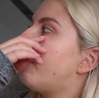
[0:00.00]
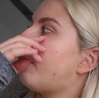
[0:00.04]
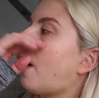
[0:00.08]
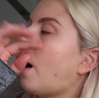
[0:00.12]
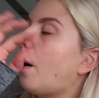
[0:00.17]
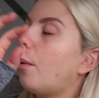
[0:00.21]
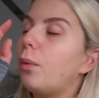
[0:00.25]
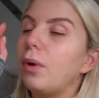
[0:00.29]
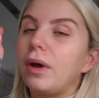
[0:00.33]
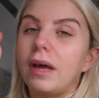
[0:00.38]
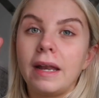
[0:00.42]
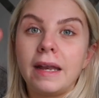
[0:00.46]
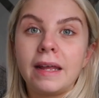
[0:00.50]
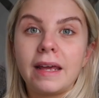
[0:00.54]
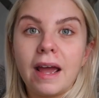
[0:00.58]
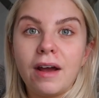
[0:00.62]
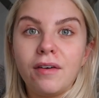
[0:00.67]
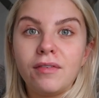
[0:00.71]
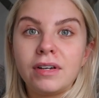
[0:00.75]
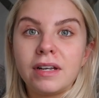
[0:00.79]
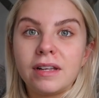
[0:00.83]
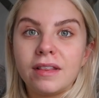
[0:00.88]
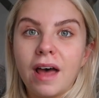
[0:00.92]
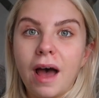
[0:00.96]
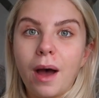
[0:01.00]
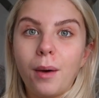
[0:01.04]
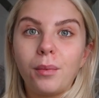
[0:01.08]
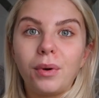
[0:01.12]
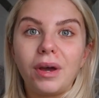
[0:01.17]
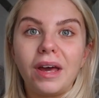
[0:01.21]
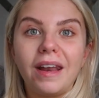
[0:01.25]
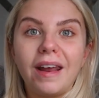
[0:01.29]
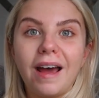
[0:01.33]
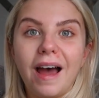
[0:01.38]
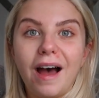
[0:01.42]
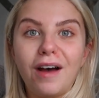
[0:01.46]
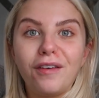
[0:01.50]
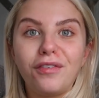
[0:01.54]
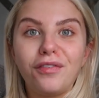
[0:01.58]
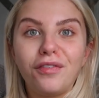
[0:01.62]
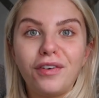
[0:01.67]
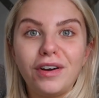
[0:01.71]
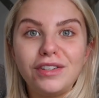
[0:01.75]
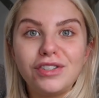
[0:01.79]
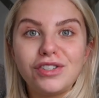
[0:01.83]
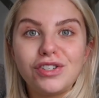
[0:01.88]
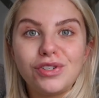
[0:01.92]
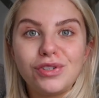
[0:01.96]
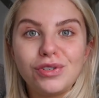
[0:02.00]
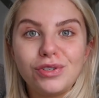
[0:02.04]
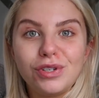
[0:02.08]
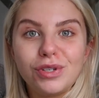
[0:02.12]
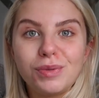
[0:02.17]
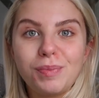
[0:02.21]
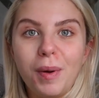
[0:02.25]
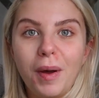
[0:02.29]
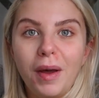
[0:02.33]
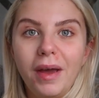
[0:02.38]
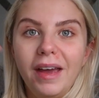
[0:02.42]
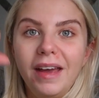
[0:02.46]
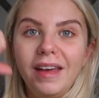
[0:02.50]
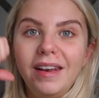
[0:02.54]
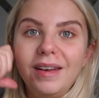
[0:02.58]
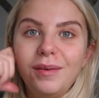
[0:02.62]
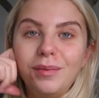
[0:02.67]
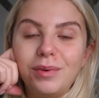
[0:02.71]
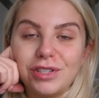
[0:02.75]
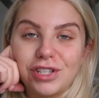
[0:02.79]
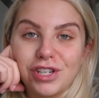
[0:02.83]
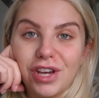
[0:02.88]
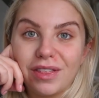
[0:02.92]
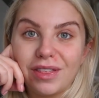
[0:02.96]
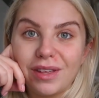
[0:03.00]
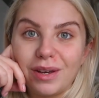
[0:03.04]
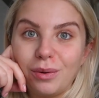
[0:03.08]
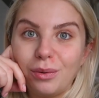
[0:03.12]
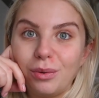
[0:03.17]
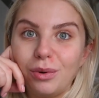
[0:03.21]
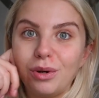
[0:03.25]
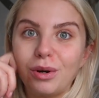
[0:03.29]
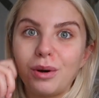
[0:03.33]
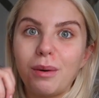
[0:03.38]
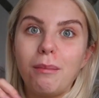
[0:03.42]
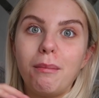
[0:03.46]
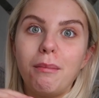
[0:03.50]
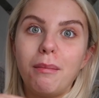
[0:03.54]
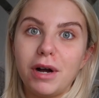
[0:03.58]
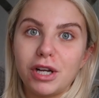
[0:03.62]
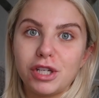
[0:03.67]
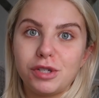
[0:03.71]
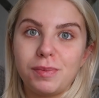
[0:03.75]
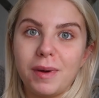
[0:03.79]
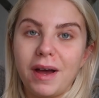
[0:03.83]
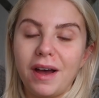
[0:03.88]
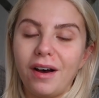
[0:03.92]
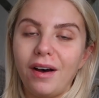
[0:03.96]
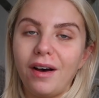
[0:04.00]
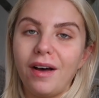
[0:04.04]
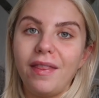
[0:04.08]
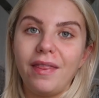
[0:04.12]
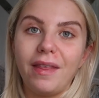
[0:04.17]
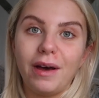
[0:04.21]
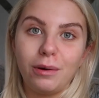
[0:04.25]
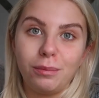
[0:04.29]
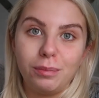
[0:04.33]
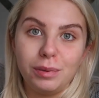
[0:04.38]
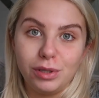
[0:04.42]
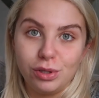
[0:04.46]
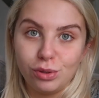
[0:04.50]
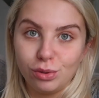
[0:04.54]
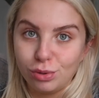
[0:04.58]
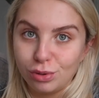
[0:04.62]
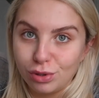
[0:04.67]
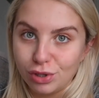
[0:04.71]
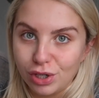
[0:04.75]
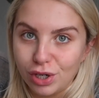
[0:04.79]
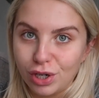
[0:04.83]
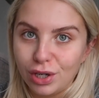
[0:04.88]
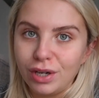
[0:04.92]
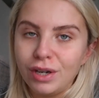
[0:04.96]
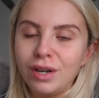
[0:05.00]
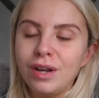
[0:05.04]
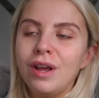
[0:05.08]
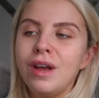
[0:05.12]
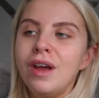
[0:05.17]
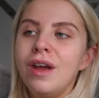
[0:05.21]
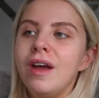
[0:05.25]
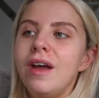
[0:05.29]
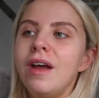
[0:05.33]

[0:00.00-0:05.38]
but we're going to get rid of that and we're going to have French doors put in, which I think will look much better, and they'll be Georgian.